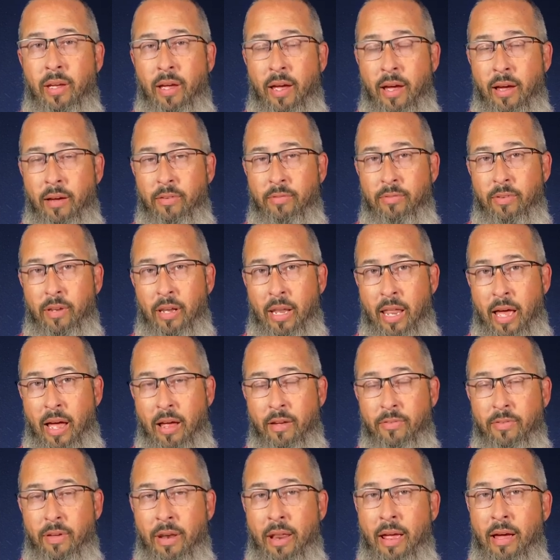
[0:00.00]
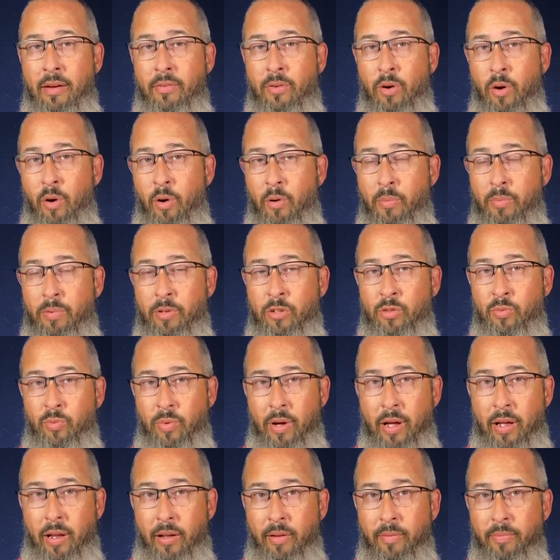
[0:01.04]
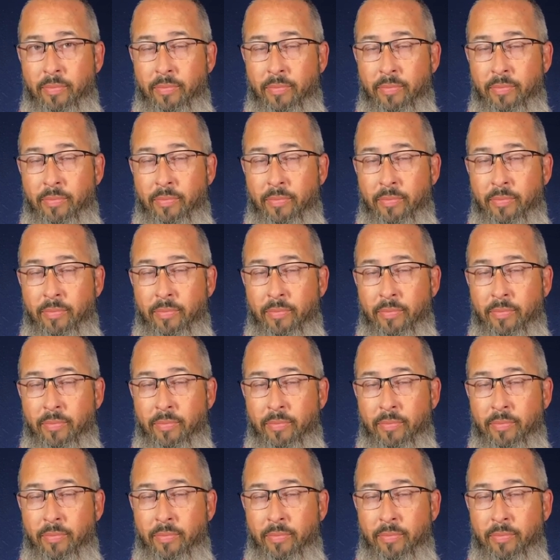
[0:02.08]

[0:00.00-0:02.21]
have life and have hope as well.